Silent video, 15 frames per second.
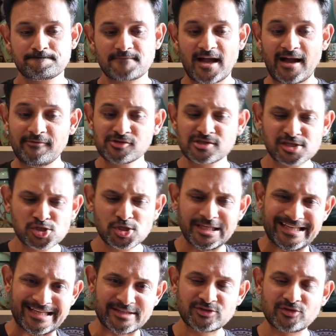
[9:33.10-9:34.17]
I was
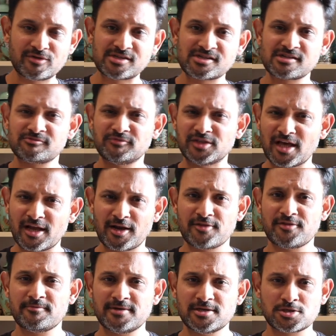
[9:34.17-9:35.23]
actually in the resus with
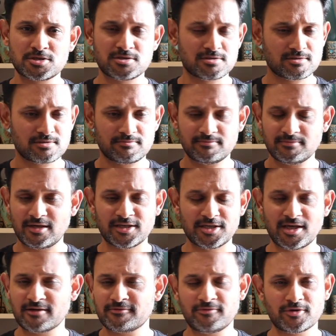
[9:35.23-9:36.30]
another patient, a
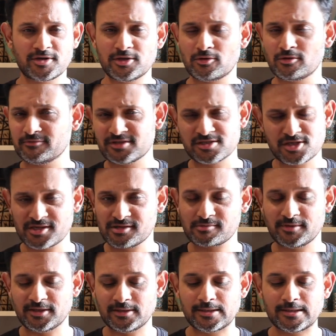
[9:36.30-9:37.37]
young 40-year-old with
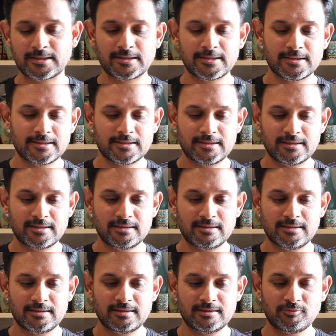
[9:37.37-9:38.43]
chest pain.
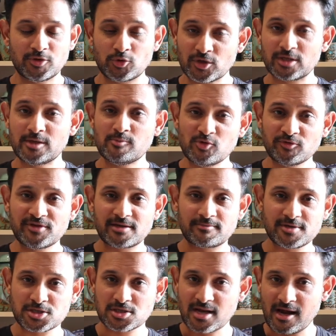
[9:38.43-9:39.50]
We quickly moved that
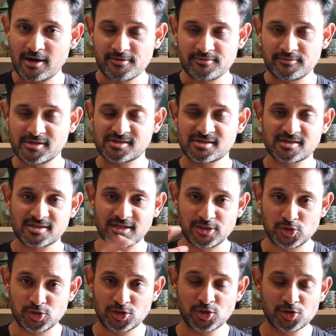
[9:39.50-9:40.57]
patient out of the resus
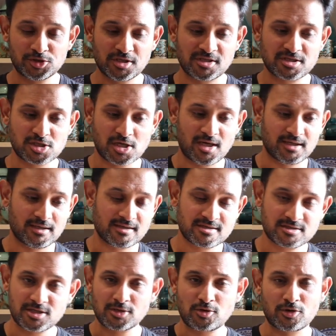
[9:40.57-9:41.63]
and took this child
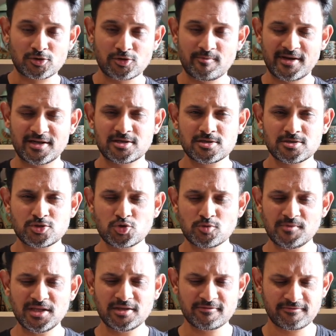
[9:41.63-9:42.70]
straight onto the bed. To
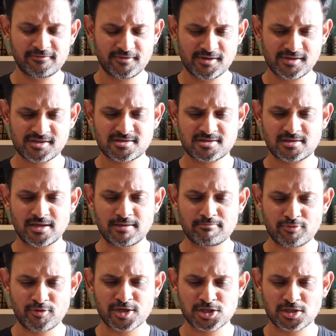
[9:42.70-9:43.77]
me, the first
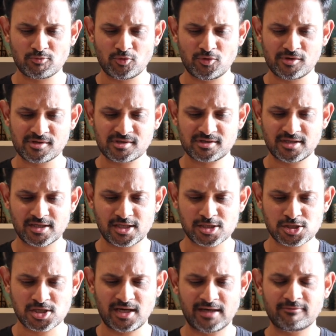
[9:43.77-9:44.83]
impression was that the
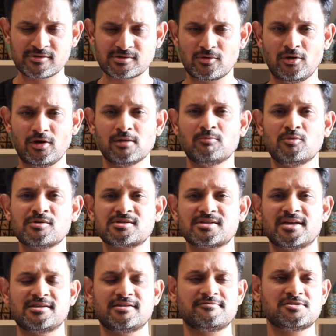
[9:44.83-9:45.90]
child was almost
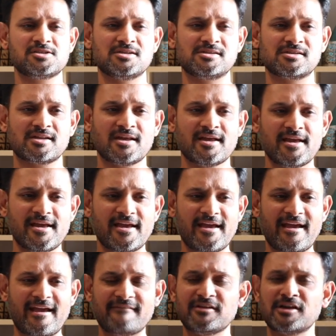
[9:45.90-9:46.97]
as if she's
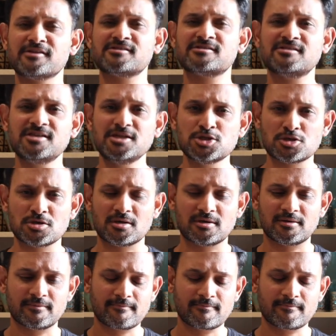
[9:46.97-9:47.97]
having a seizure.